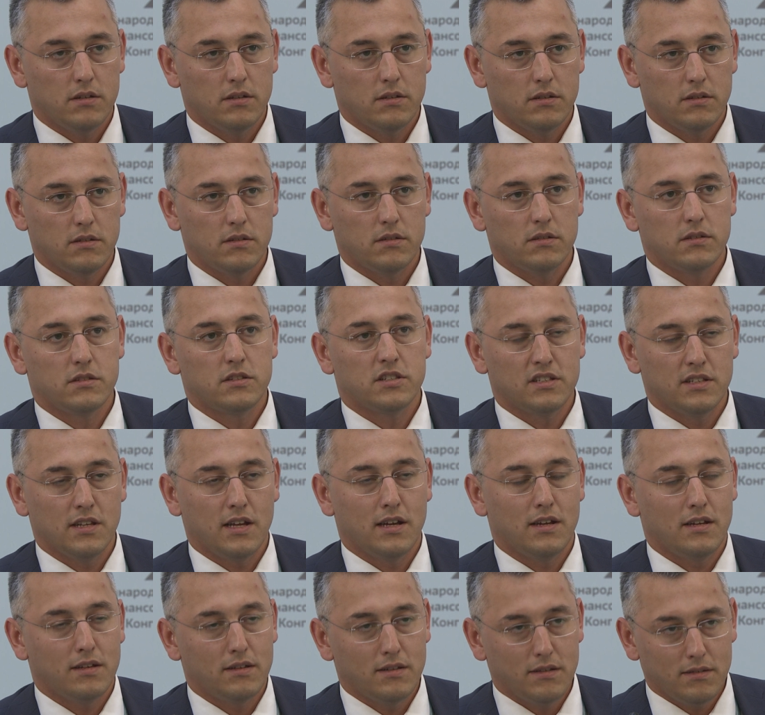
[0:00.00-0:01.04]
good
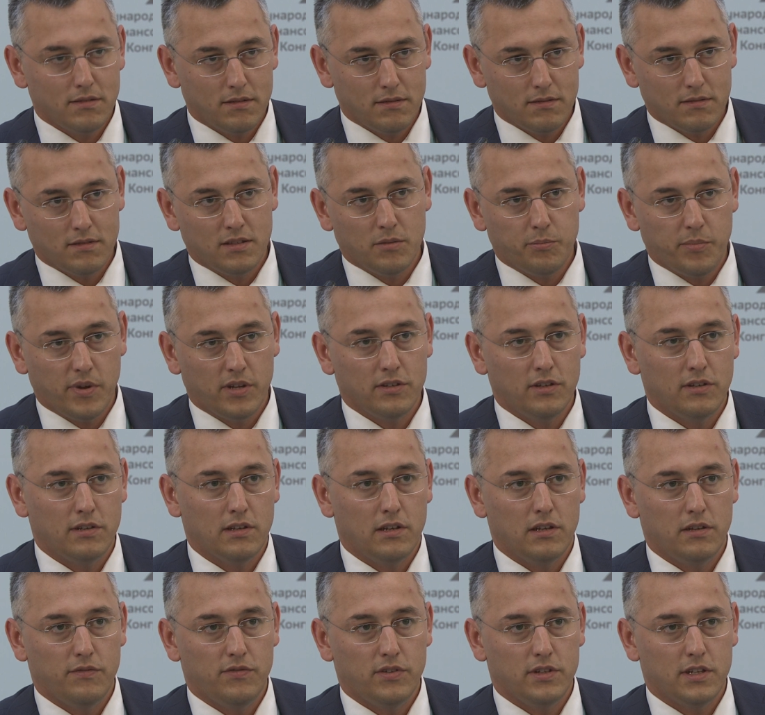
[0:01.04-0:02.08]
and the
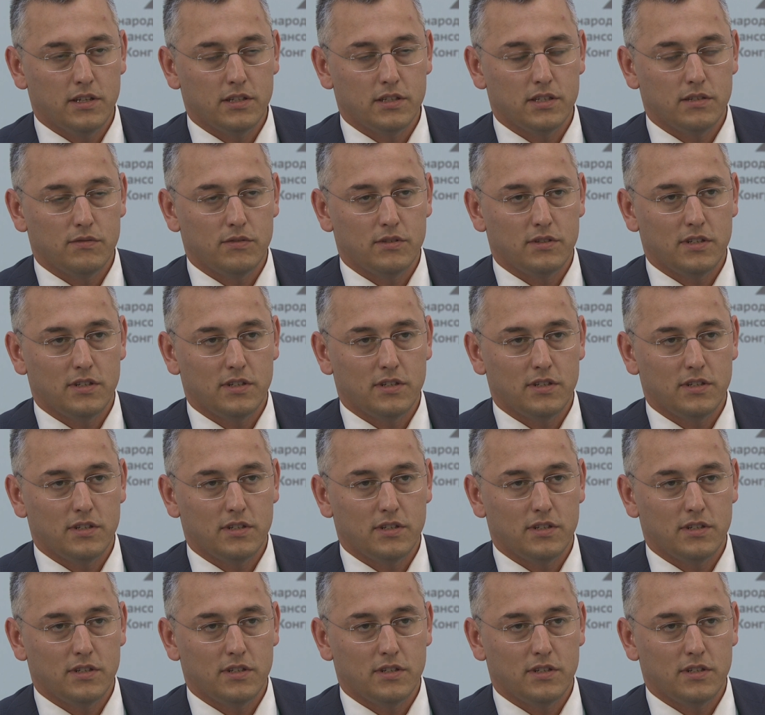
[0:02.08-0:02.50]
practice,